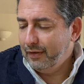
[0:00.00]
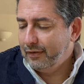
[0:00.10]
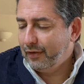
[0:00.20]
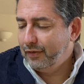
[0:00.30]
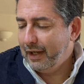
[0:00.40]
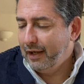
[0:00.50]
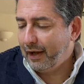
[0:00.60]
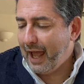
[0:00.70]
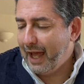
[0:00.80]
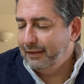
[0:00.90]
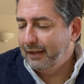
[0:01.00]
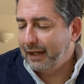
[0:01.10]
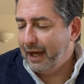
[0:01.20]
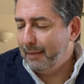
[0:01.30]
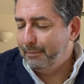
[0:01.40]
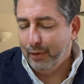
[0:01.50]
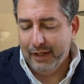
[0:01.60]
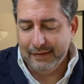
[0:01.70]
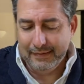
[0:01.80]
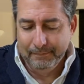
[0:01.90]
It does say Grande Cup on
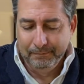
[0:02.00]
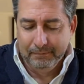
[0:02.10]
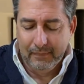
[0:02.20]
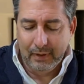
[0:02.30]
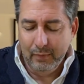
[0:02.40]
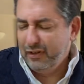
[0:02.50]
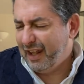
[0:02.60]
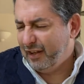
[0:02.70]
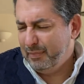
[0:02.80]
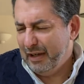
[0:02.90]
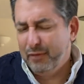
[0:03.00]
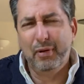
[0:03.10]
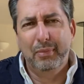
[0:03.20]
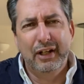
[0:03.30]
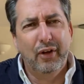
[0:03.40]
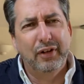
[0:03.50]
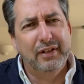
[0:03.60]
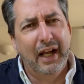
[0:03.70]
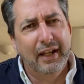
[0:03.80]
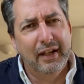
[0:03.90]
it. But that bit's probably not
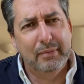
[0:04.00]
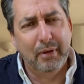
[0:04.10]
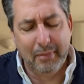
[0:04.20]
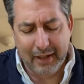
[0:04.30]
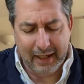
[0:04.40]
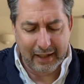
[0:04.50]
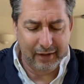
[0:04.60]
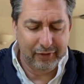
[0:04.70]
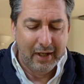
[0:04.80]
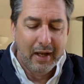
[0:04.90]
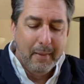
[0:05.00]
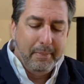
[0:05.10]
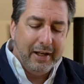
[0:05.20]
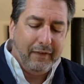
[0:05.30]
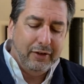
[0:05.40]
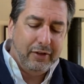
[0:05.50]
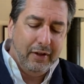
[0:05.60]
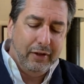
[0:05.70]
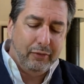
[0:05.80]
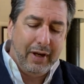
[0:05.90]
Italian, that's probably English. But if I
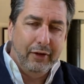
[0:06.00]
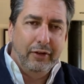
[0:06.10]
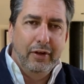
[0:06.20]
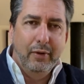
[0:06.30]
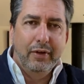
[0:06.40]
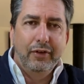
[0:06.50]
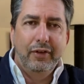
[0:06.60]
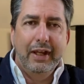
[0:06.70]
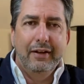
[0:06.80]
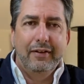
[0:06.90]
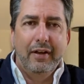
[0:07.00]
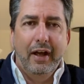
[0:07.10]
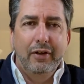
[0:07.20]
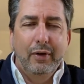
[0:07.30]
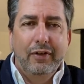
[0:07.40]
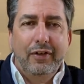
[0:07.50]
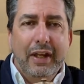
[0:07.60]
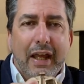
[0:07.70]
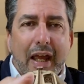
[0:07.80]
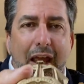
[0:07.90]
turn this around so you can see inside, you can
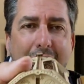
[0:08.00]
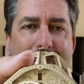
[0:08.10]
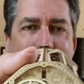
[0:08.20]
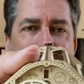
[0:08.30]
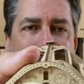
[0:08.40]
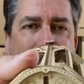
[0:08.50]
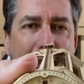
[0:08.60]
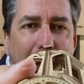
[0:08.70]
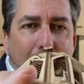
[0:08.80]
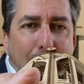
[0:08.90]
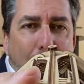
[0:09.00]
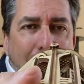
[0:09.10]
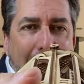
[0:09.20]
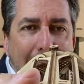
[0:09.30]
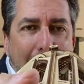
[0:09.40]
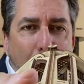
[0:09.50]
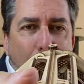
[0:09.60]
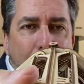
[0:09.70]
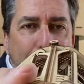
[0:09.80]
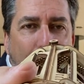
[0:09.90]
see it says Modello
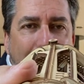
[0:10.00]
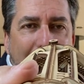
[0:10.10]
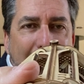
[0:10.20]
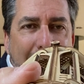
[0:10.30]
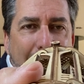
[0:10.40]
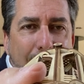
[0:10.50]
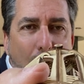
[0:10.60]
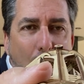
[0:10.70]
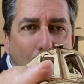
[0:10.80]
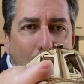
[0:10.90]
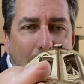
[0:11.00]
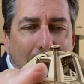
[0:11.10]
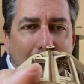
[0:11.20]
Sportivo.